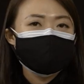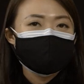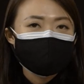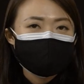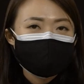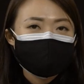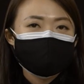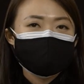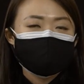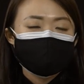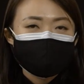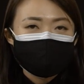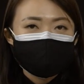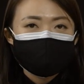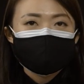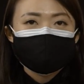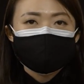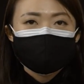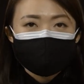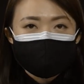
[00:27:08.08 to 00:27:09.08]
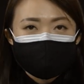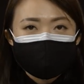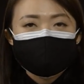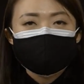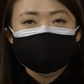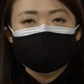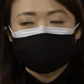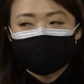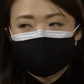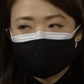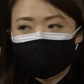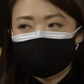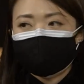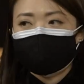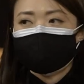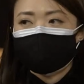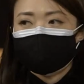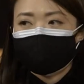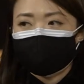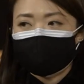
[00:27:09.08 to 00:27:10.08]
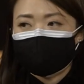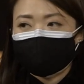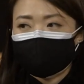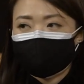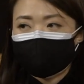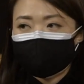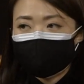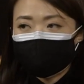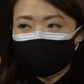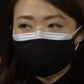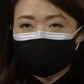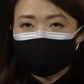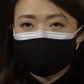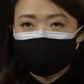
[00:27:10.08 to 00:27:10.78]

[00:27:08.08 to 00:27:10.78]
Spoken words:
scared. Okay, for example, if I wanted to